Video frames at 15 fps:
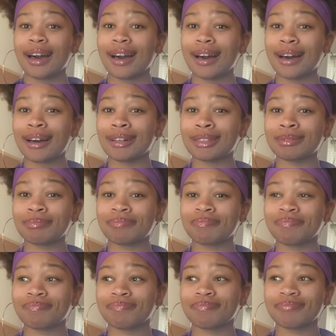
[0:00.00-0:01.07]

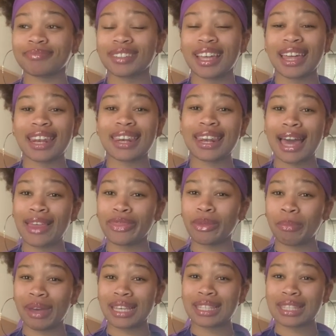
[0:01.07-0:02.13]
Not
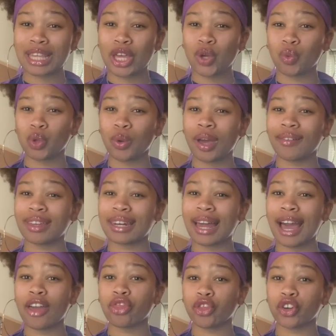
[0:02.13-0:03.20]
the best thing when you have a
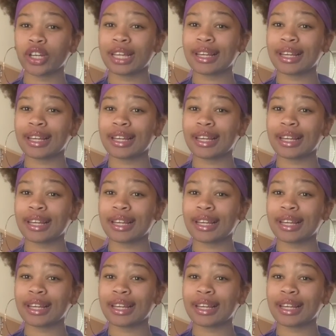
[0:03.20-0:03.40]
9:30